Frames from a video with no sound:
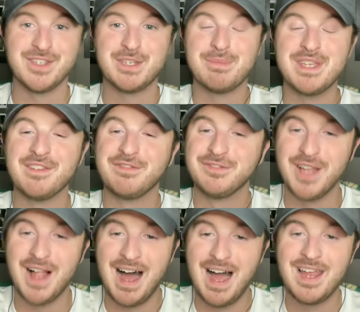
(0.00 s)
To be a
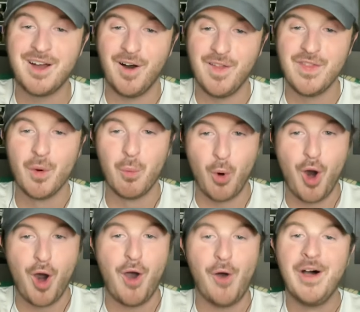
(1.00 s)
fly on the
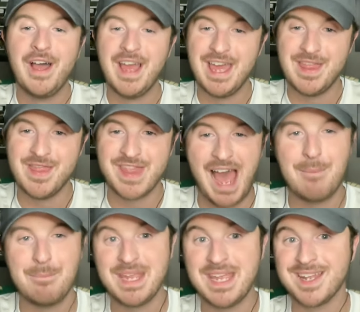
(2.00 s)
wall in
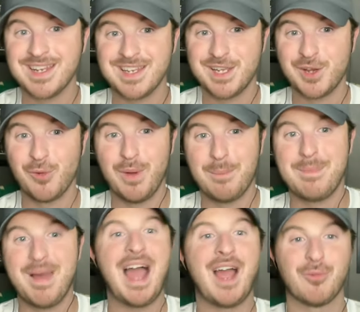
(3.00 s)
that meeting to hear what
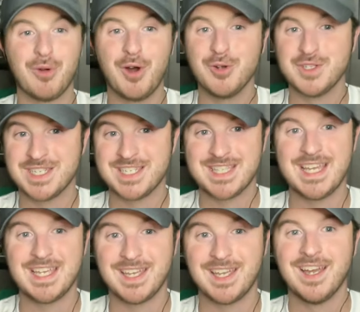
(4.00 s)
Mac Rhodes is
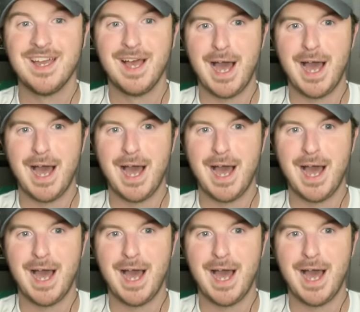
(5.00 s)
thinking